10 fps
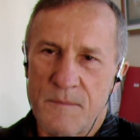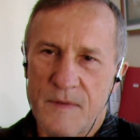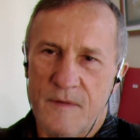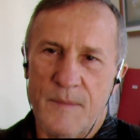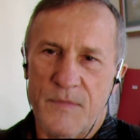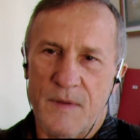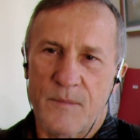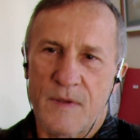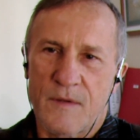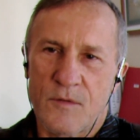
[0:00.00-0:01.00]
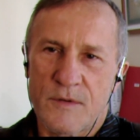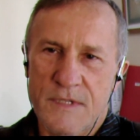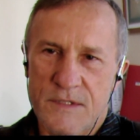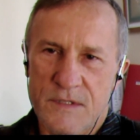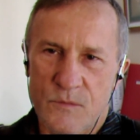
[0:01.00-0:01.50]
something because your
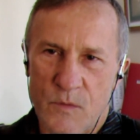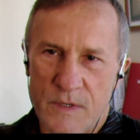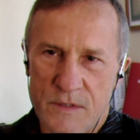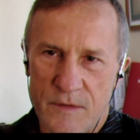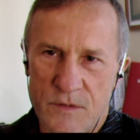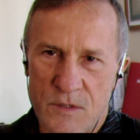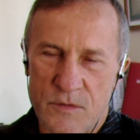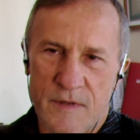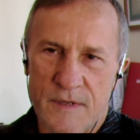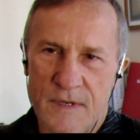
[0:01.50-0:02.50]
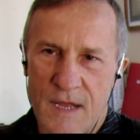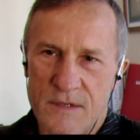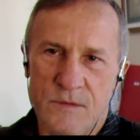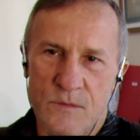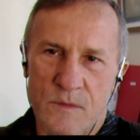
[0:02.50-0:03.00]
attention went to the notes and
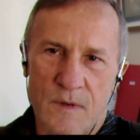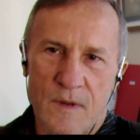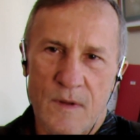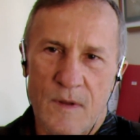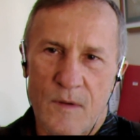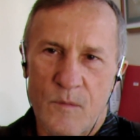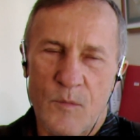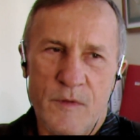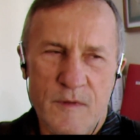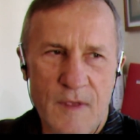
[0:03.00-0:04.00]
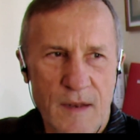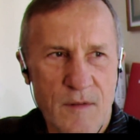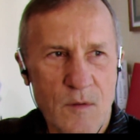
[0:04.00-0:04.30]
not to what was said.